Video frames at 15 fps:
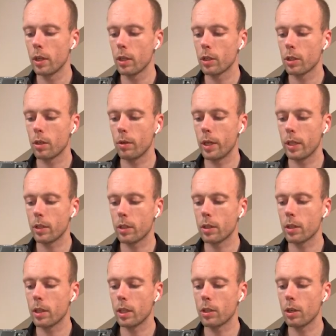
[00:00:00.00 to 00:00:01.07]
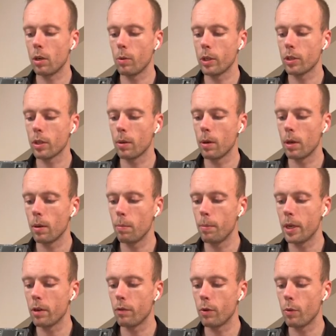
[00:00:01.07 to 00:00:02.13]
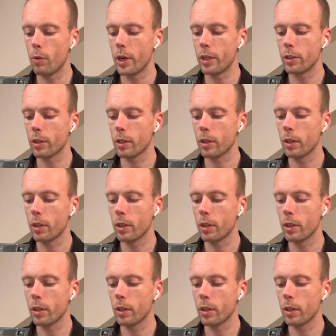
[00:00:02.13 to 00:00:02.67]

so that's always a bit of a risk.